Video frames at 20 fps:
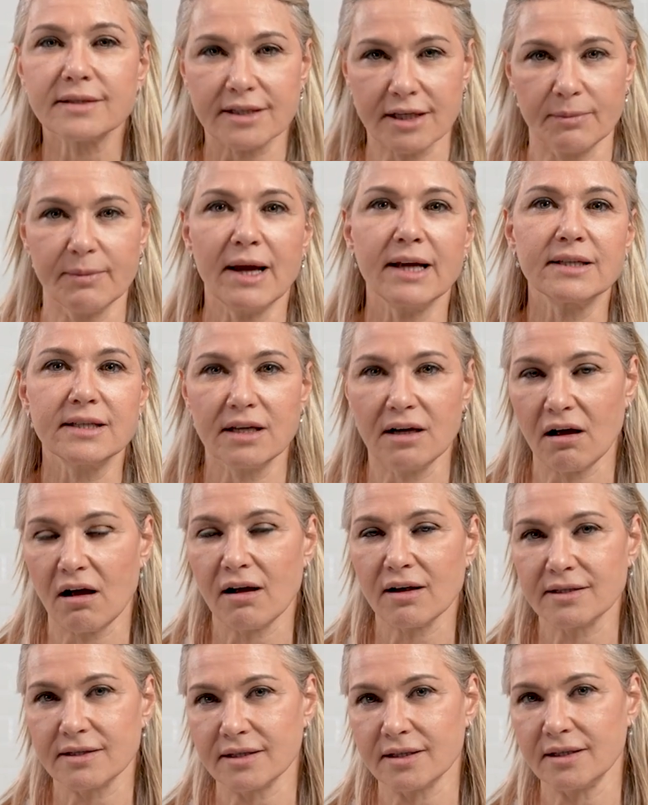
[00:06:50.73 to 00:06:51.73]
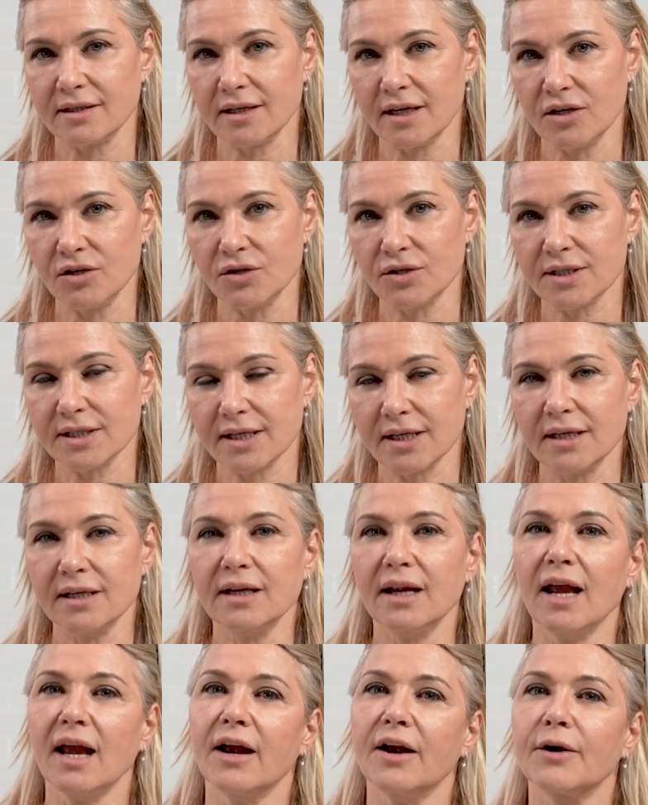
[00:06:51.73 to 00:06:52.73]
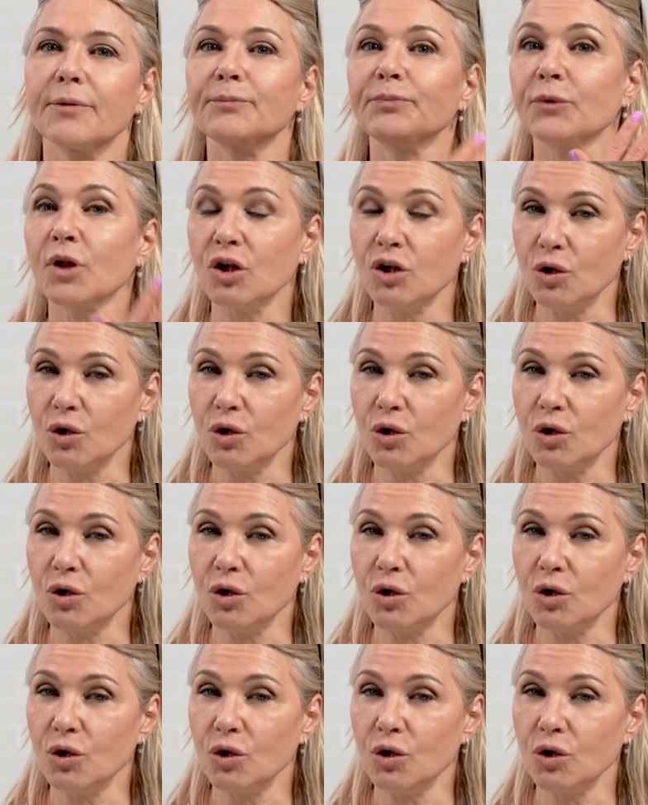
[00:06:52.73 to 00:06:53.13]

some antioxidant in your skincare,